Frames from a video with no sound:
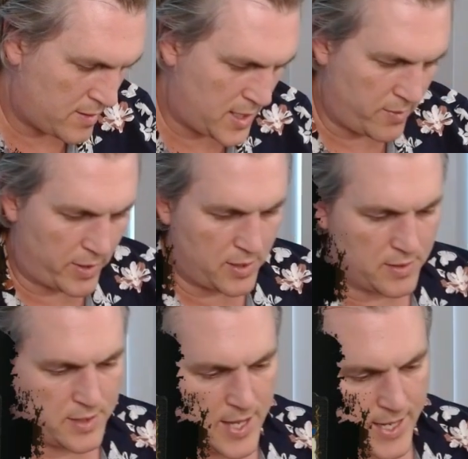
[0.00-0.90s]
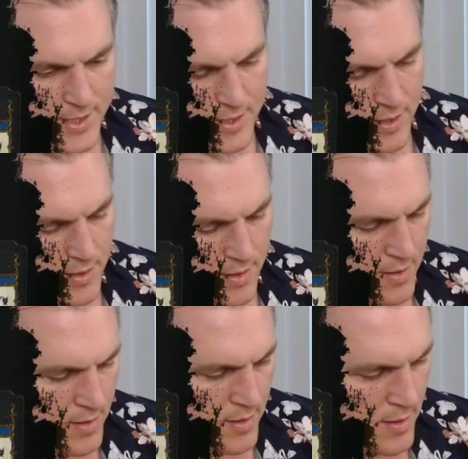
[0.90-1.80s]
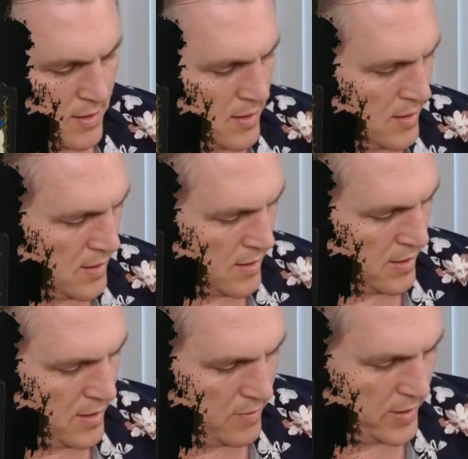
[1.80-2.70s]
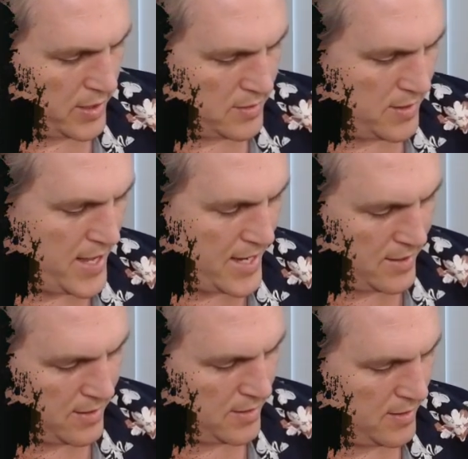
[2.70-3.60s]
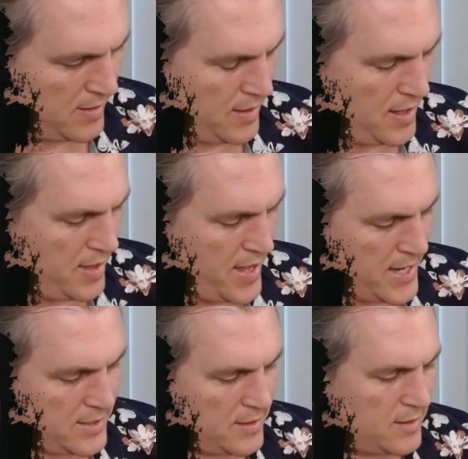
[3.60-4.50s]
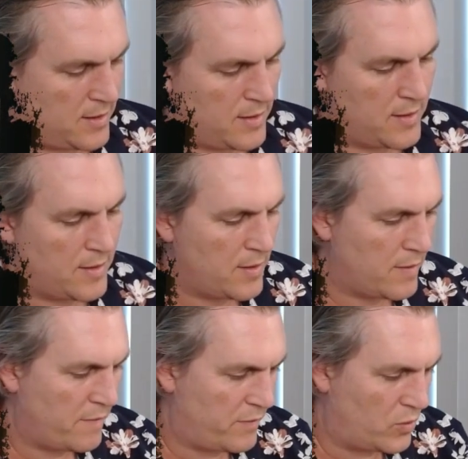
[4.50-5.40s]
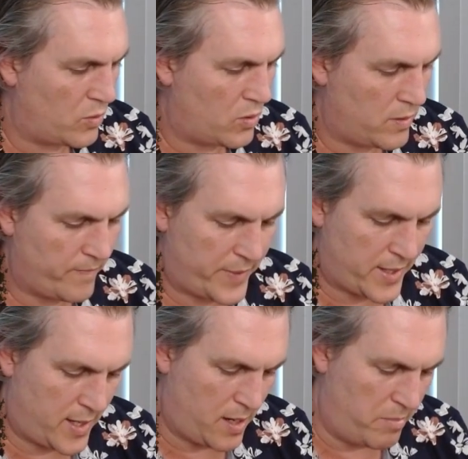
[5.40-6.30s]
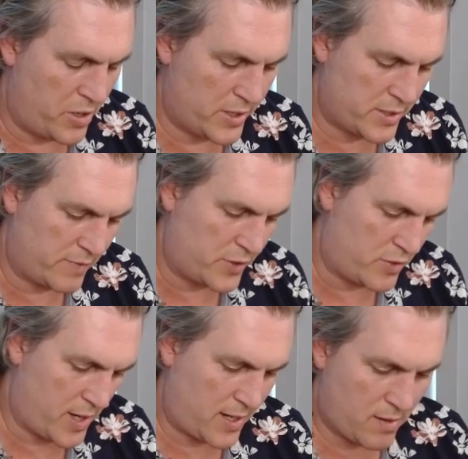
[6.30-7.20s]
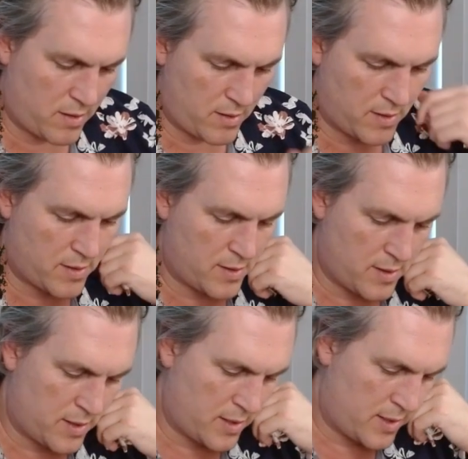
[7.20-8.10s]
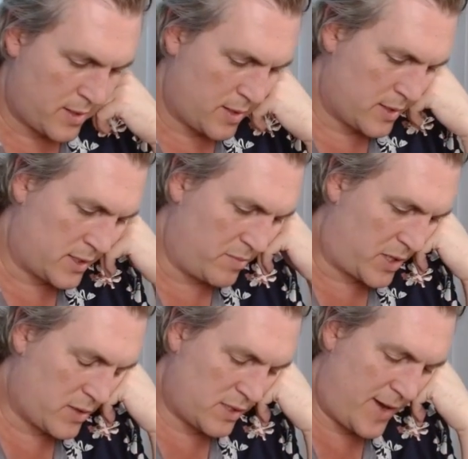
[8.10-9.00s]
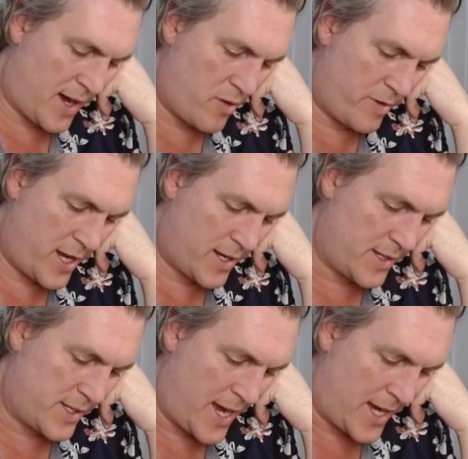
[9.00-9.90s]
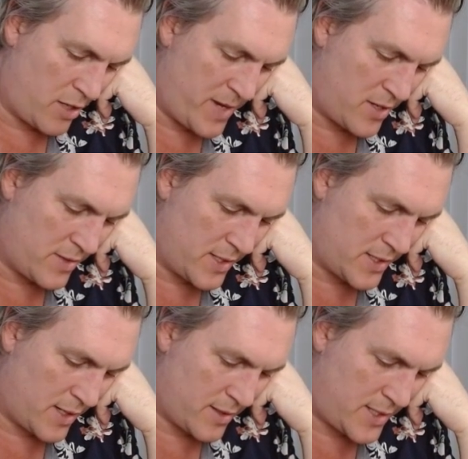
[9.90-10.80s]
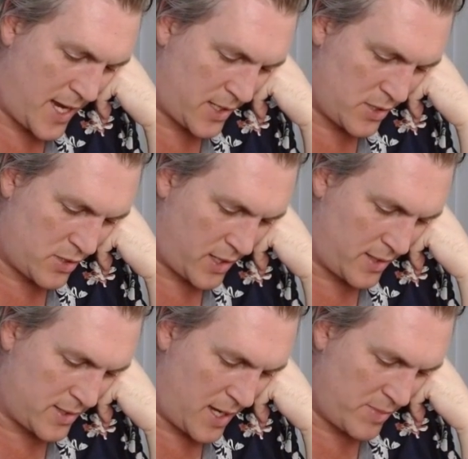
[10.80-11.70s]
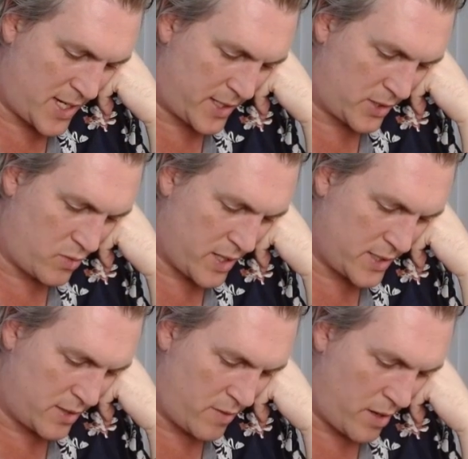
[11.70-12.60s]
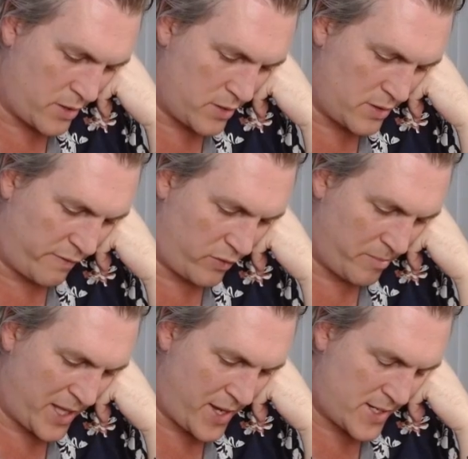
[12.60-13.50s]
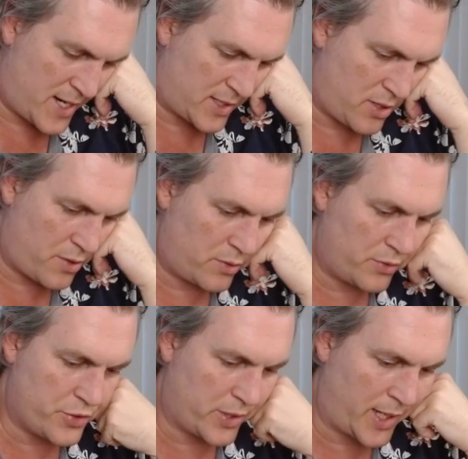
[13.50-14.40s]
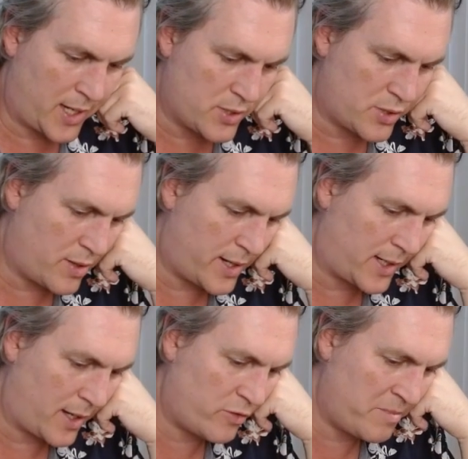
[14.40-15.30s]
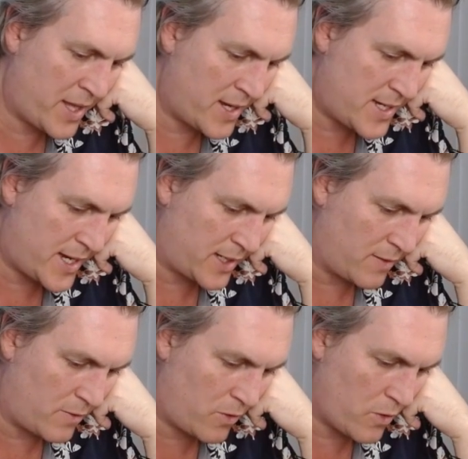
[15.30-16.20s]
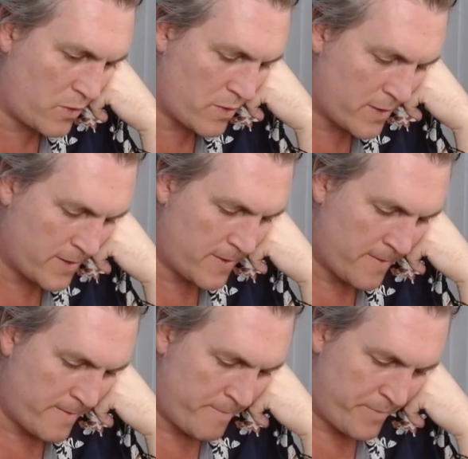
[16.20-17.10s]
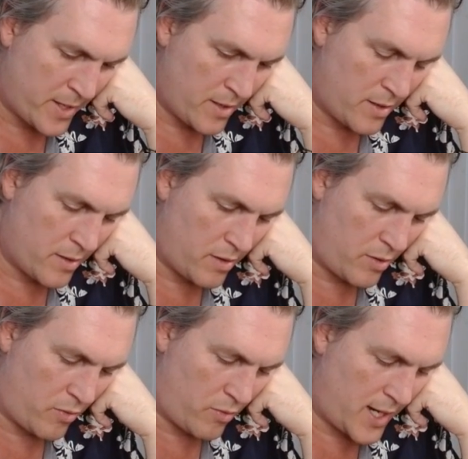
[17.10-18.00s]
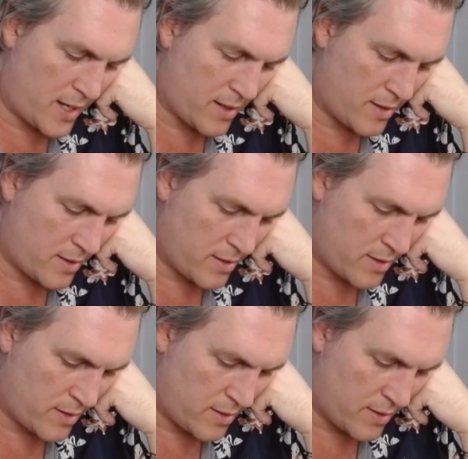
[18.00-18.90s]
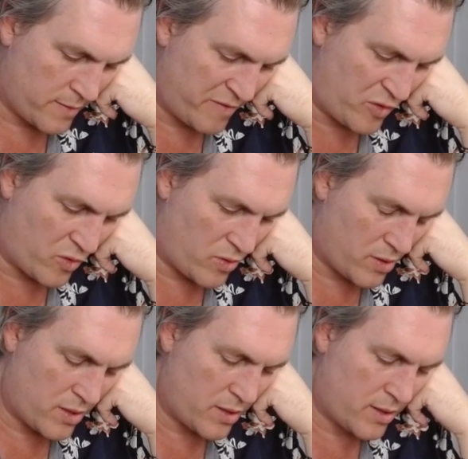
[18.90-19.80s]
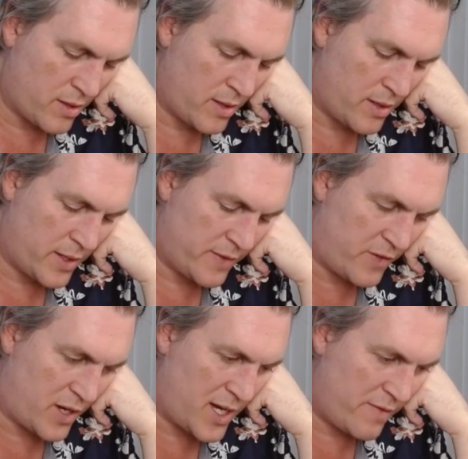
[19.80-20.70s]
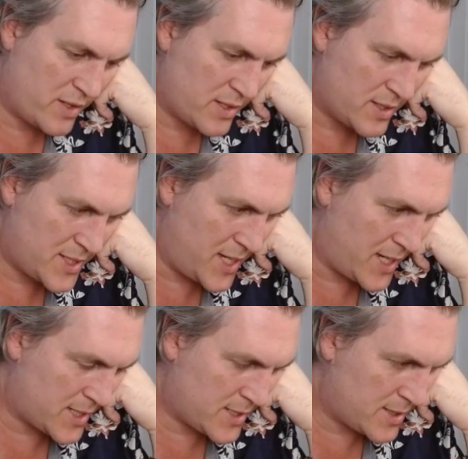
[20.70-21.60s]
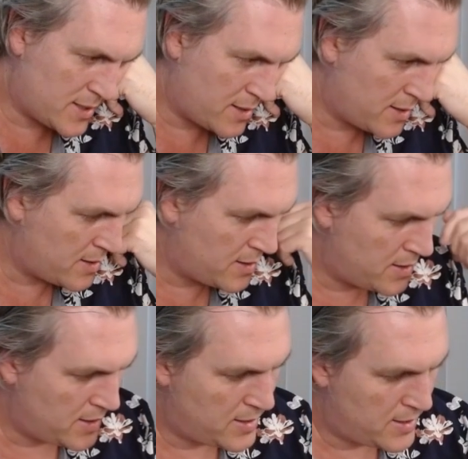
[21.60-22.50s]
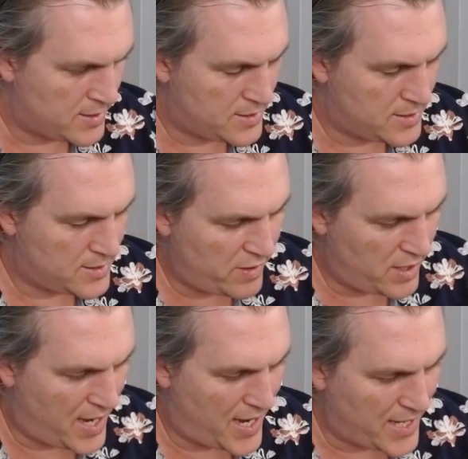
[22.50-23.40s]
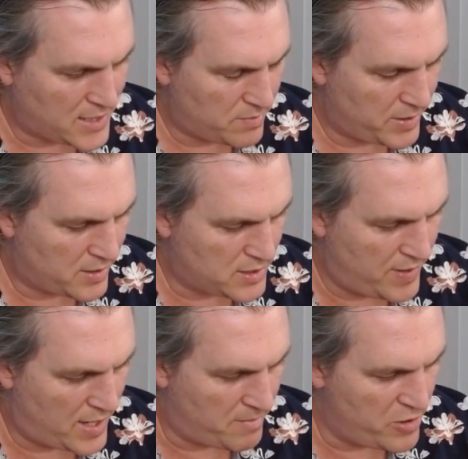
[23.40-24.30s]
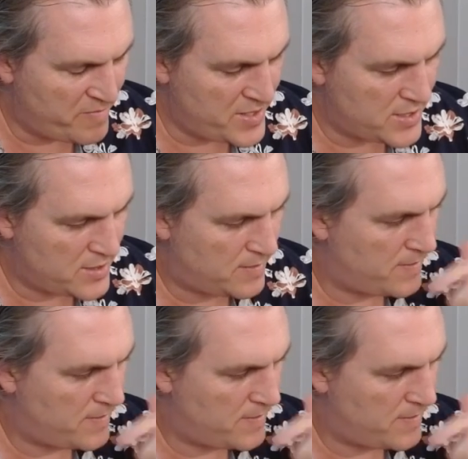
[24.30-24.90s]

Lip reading: And we're going to use that. Oh no, we're going to use that and that for a burst of strength. So because of our open-hand attack, you may use a single attack to strike the same target twice in a row. Use your full melee attack total during each strike. Our full melee attack is 2, 3, 4, 5, 6, 7, 8 because of our movement.